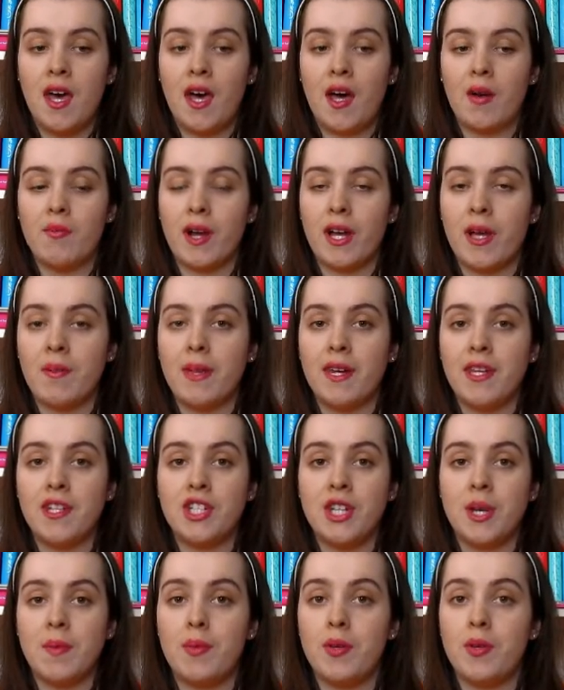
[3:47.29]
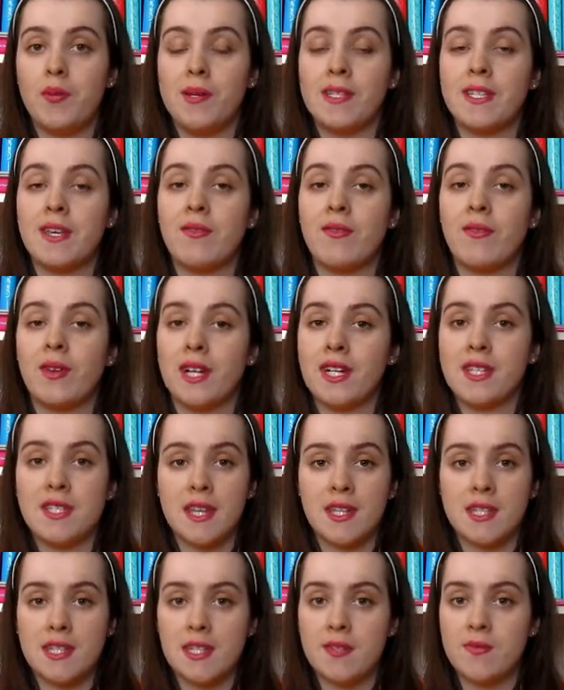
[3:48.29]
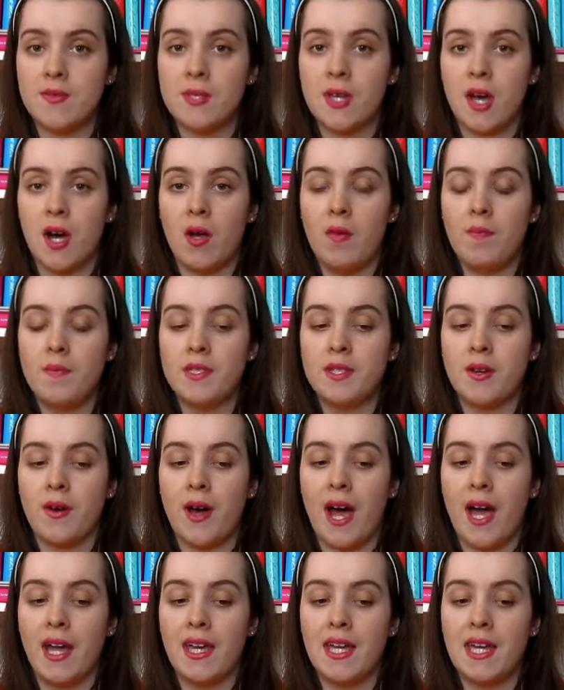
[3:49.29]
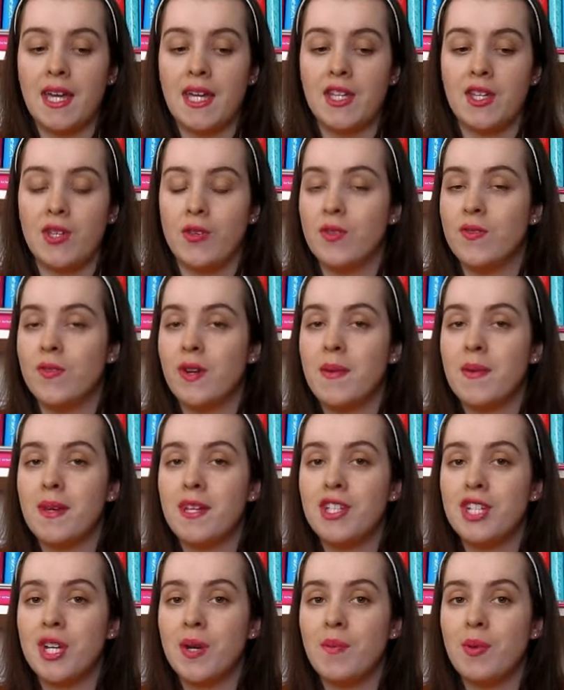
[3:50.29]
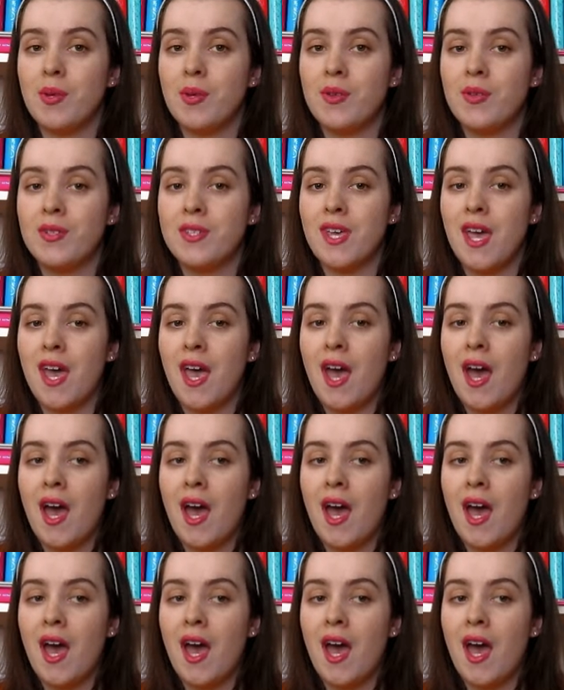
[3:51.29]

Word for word: recommended shampoo because I have a very sensitive scalp, so I can't use very many shampoos.